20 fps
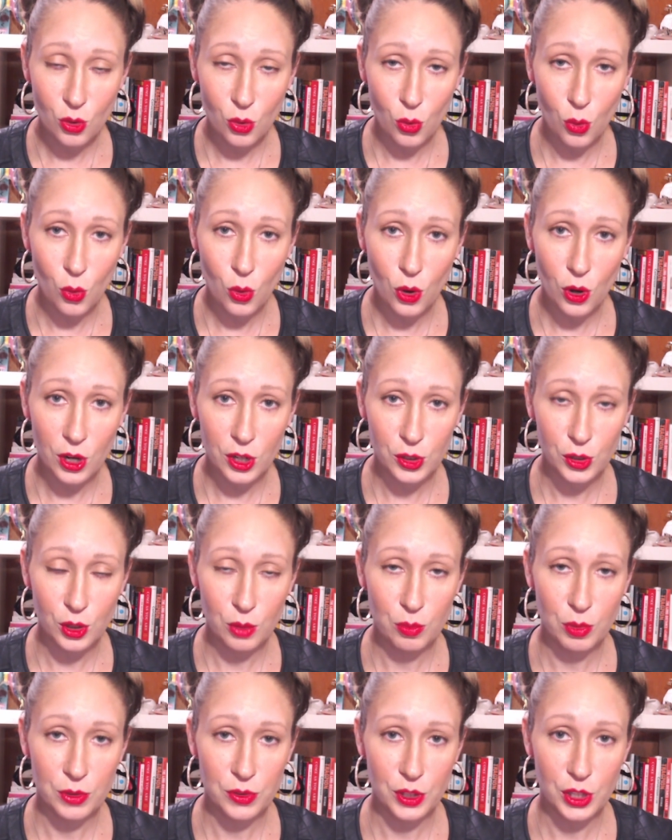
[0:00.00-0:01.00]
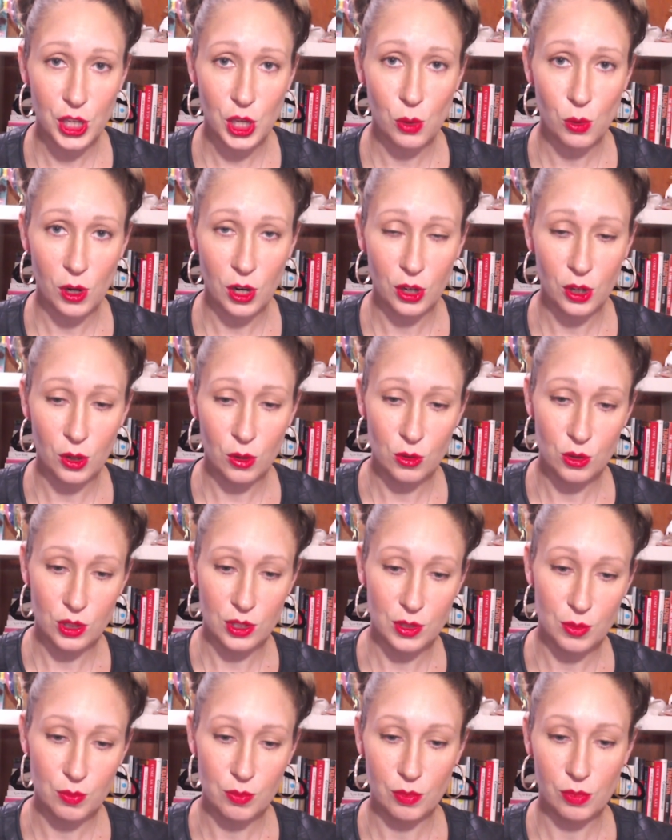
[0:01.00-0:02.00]
or you could put the QR code
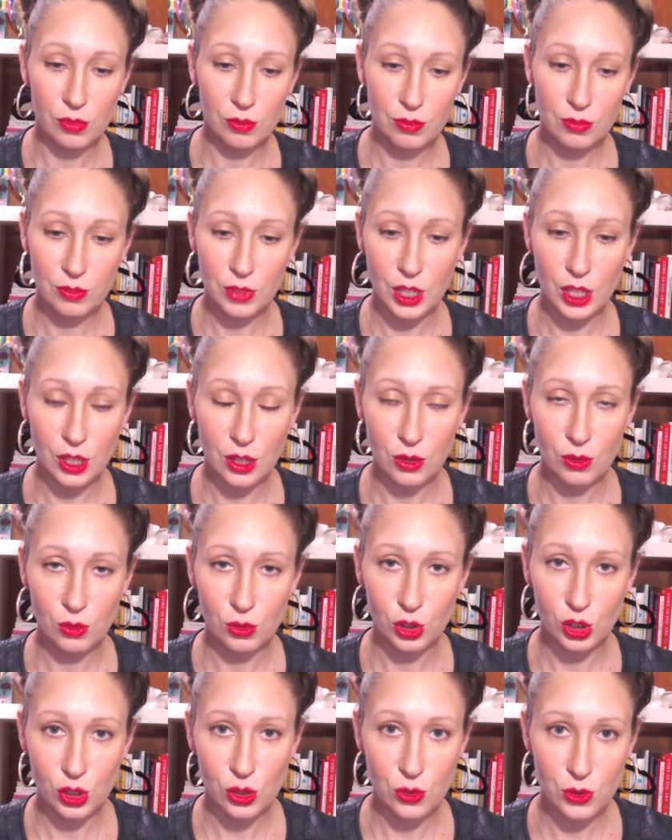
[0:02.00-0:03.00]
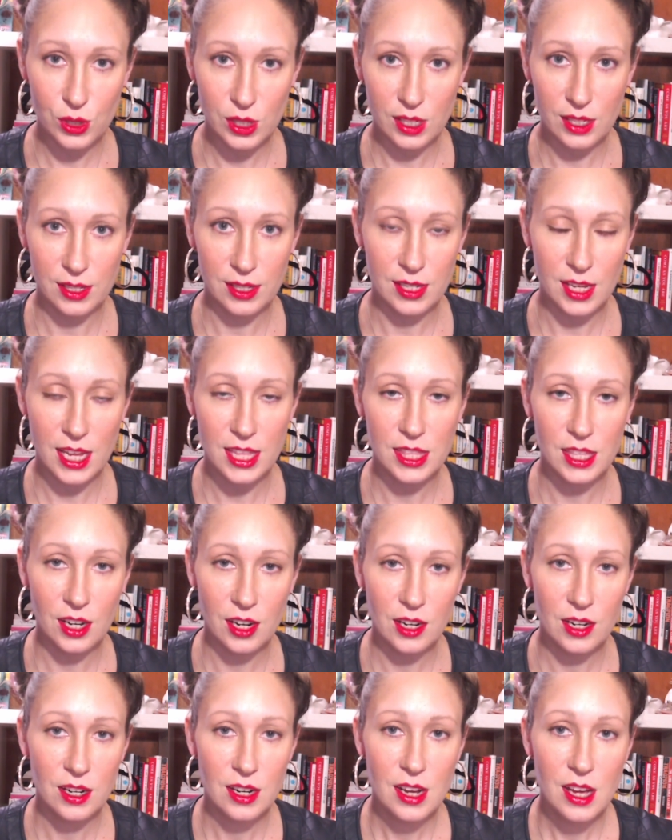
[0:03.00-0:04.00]
just, loose inside
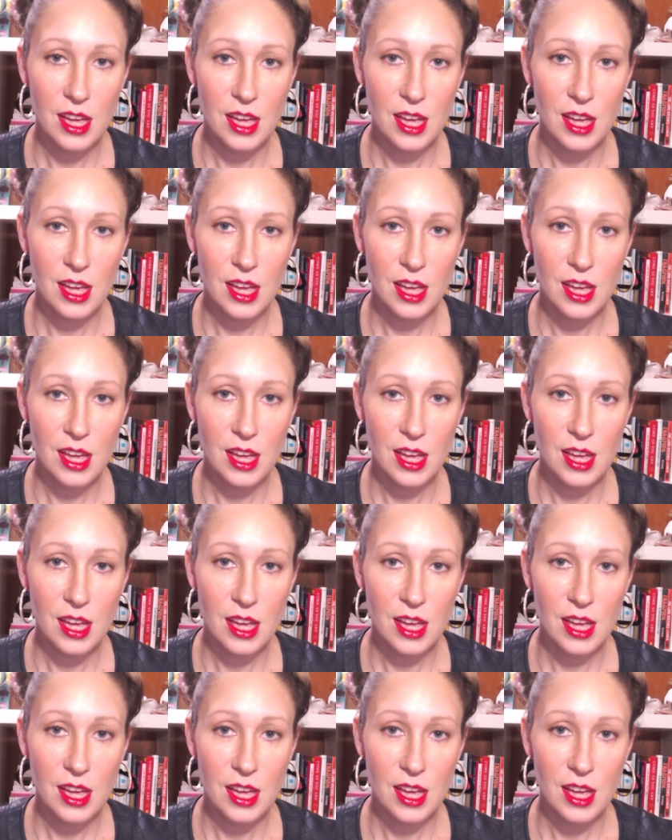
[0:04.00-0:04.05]
there.